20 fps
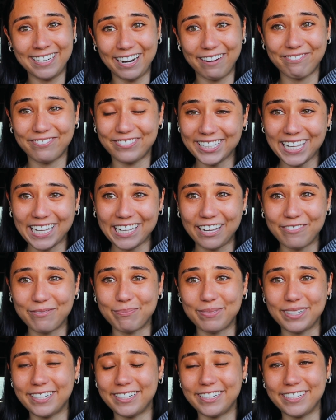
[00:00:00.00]
I feel like
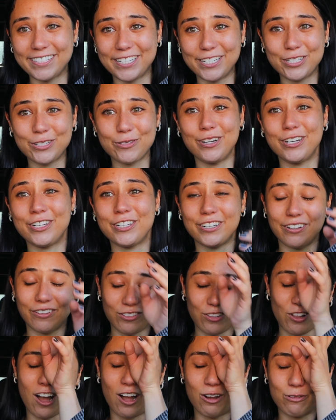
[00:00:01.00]
I've been in a situation a
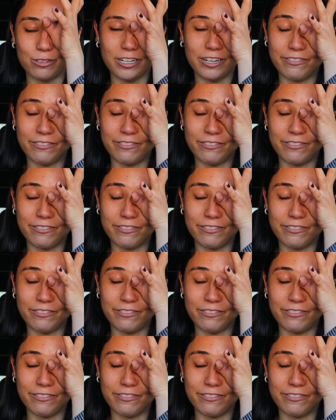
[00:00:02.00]
lot where